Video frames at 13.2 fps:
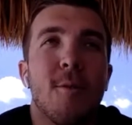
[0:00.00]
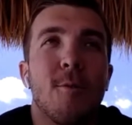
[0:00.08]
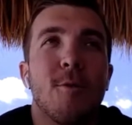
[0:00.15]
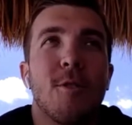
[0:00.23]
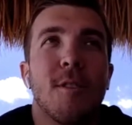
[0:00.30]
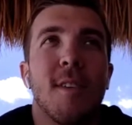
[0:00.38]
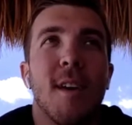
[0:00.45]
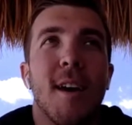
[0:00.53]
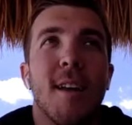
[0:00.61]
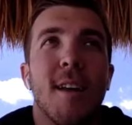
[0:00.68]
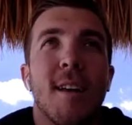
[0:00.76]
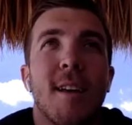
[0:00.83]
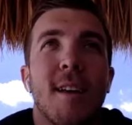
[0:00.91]
It was just
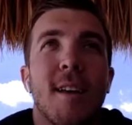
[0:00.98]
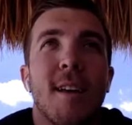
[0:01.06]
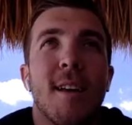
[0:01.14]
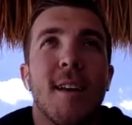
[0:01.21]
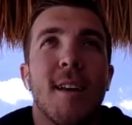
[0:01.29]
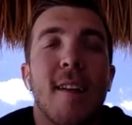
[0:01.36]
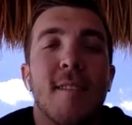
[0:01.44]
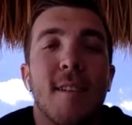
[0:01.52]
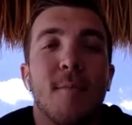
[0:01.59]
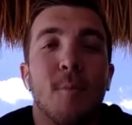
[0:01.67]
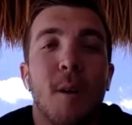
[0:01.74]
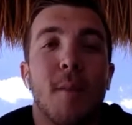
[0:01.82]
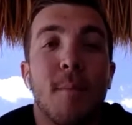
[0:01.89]
that I
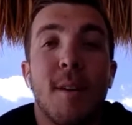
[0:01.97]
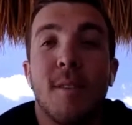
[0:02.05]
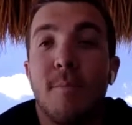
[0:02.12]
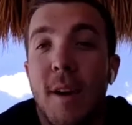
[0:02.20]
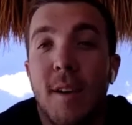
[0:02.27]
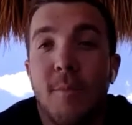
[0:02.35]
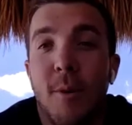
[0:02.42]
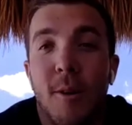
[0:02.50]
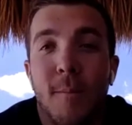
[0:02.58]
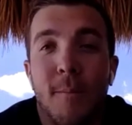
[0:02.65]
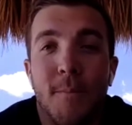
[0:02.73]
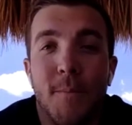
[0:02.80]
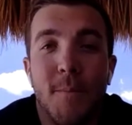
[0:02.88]
didn't want to miss
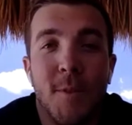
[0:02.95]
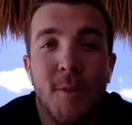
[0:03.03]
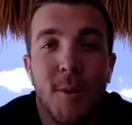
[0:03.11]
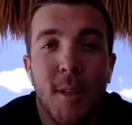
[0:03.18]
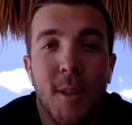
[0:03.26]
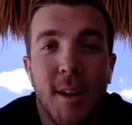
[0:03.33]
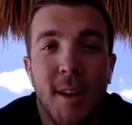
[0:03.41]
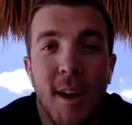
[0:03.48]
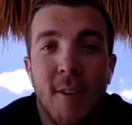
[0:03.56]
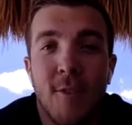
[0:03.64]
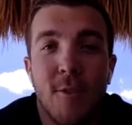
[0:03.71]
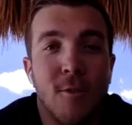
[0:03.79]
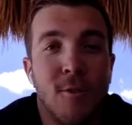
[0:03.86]
baseball. So like,
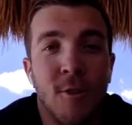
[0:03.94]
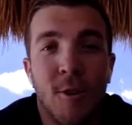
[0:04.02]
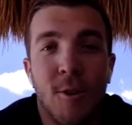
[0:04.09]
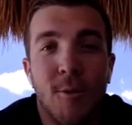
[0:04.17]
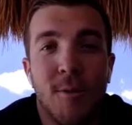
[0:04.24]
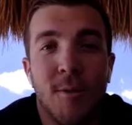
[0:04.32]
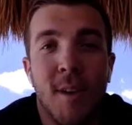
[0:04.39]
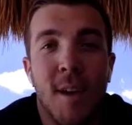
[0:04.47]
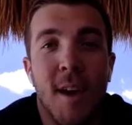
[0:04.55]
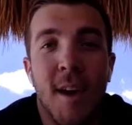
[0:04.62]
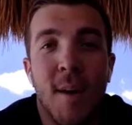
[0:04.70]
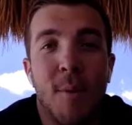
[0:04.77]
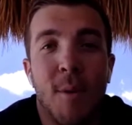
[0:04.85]
I just chose,
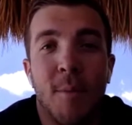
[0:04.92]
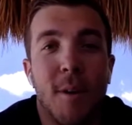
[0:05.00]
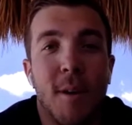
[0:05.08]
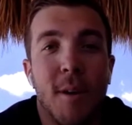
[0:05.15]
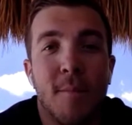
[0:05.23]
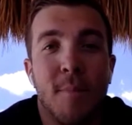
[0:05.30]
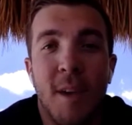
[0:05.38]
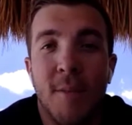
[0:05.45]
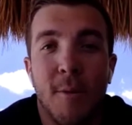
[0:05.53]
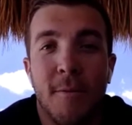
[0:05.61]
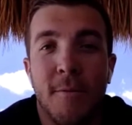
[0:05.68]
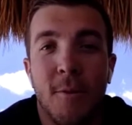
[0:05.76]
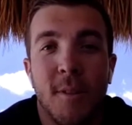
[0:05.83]
hey, I'm going to play
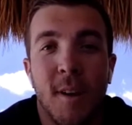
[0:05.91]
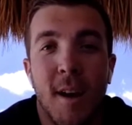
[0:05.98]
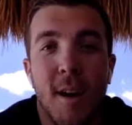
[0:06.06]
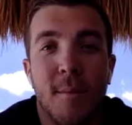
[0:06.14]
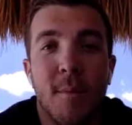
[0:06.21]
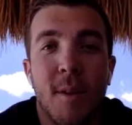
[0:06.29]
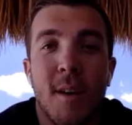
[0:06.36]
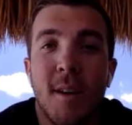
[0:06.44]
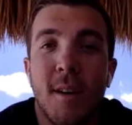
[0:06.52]
baseball full time.